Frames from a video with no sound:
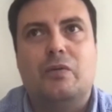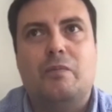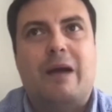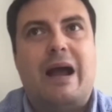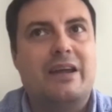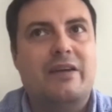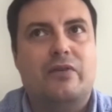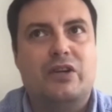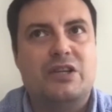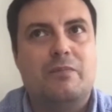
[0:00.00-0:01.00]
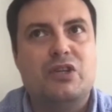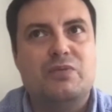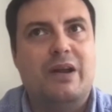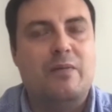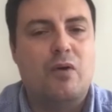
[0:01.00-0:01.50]
Banking, for example, is
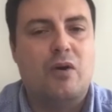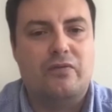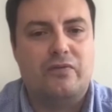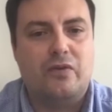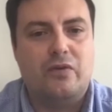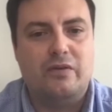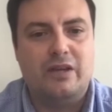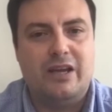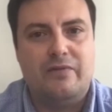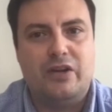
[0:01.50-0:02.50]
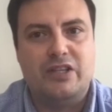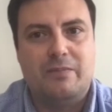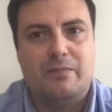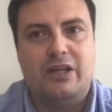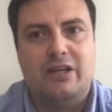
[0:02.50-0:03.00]
very involved for
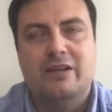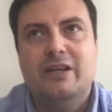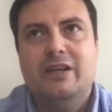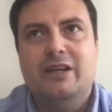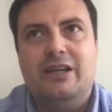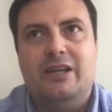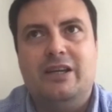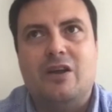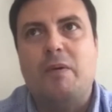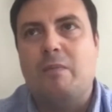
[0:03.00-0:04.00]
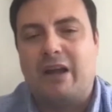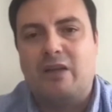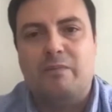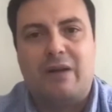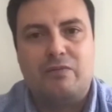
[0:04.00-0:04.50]
example, in open banking
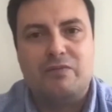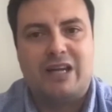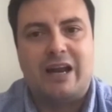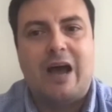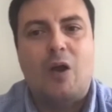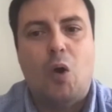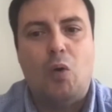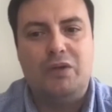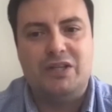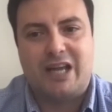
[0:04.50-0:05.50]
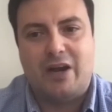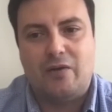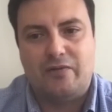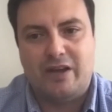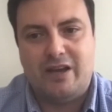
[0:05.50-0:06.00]
platforms that allow this kind
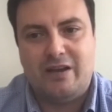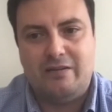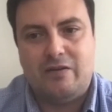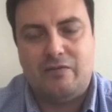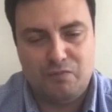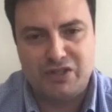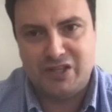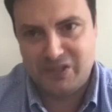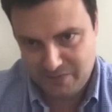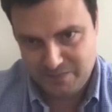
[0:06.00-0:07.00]
of business.